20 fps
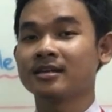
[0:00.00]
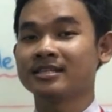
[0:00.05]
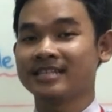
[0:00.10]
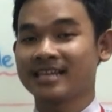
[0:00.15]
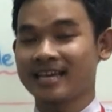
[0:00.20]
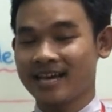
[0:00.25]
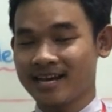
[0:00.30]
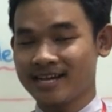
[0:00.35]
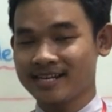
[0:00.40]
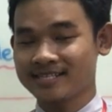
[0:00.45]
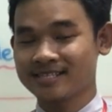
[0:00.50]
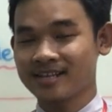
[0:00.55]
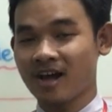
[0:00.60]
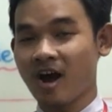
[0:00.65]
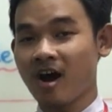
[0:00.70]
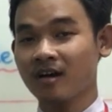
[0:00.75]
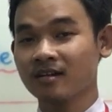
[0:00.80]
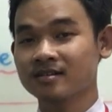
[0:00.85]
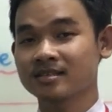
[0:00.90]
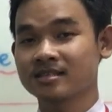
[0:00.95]
Yes,
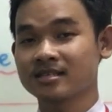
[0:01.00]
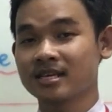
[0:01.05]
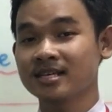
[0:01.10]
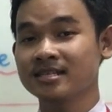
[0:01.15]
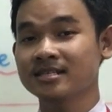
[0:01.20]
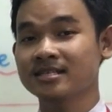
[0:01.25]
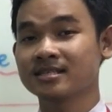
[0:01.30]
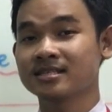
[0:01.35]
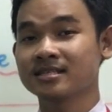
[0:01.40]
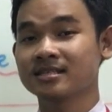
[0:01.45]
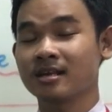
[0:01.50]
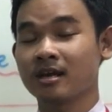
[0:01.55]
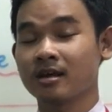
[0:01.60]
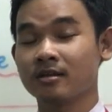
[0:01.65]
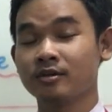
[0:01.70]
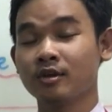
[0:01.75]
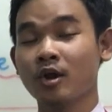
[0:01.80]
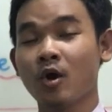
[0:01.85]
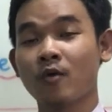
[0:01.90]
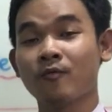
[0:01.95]
oxes.
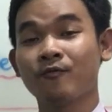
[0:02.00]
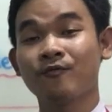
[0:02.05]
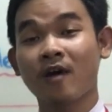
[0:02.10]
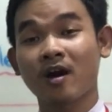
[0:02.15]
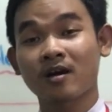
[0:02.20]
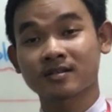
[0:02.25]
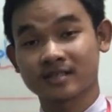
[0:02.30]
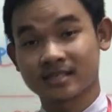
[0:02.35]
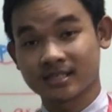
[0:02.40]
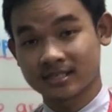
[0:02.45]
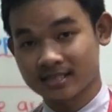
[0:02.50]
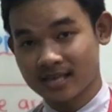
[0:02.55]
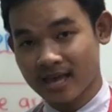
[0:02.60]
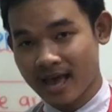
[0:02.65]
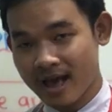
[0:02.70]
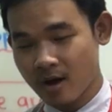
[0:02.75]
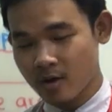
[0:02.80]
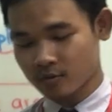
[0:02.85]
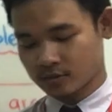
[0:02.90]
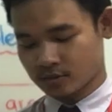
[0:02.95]
No, foxes.
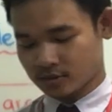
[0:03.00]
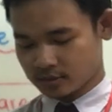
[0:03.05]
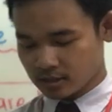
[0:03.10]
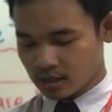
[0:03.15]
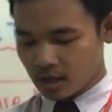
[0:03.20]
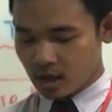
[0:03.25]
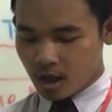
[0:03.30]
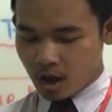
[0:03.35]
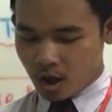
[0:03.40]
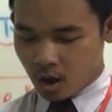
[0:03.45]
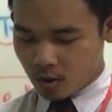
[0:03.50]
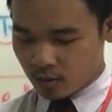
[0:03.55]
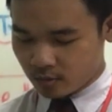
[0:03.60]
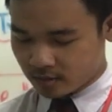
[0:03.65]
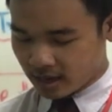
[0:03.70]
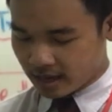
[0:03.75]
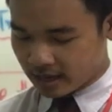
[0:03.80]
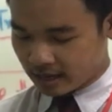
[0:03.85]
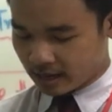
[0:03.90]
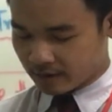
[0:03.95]
House.
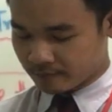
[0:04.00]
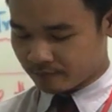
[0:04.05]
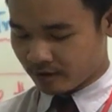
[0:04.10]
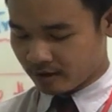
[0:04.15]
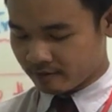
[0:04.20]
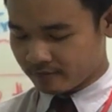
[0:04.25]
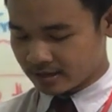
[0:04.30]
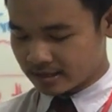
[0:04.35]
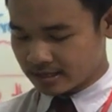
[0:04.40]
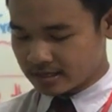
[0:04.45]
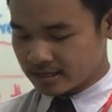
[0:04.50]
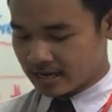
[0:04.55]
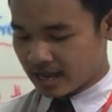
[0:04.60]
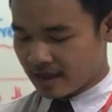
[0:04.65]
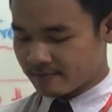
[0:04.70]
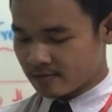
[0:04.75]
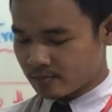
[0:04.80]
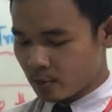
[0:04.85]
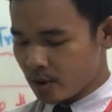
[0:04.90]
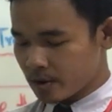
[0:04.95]
Okay, very good,
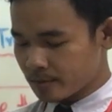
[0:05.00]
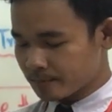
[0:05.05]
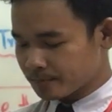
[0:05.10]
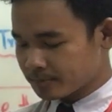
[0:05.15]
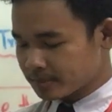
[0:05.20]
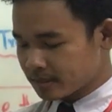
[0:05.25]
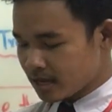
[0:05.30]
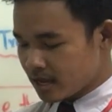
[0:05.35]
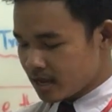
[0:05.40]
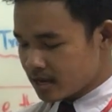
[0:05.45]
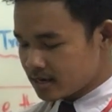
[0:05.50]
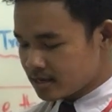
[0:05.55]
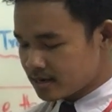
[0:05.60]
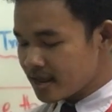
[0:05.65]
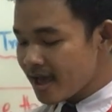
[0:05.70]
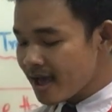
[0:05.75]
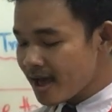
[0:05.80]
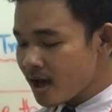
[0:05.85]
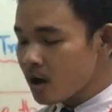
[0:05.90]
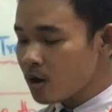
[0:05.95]
everyone.
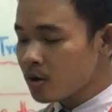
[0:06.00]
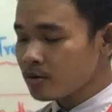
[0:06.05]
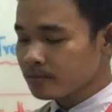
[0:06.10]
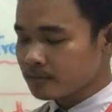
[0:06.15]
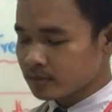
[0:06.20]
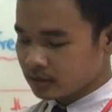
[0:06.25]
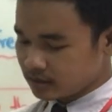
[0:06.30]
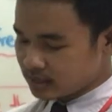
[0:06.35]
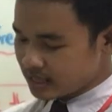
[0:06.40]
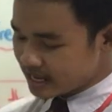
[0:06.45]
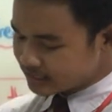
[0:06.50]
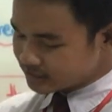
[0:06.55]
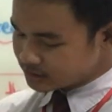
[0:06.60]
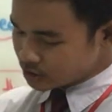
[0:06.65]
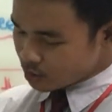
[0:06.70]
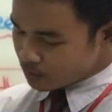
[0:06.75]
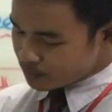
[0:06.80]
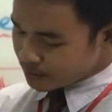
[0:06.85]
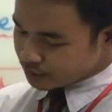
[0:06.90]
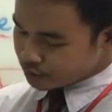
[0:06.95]
Now, let's
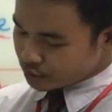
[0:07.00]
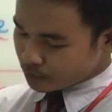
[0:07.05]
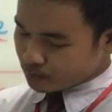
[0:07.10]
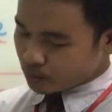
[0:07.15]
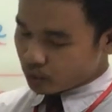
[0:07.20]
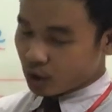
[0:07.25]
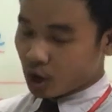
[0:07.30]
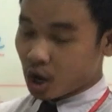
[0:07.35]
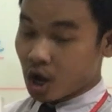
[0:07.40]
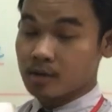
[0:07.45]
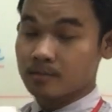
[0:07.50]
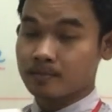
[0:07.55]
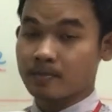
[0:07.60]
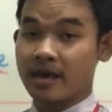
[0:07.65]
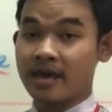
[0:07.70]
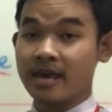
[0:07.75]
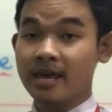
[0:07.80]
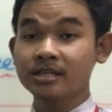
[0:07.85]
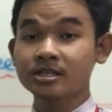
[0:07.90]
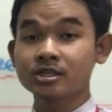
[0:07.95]
open your book on
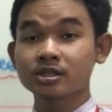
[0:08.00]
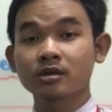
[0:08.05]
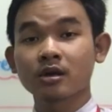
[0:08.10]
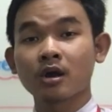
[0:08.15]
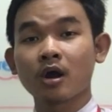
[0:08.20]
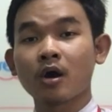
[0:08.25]
page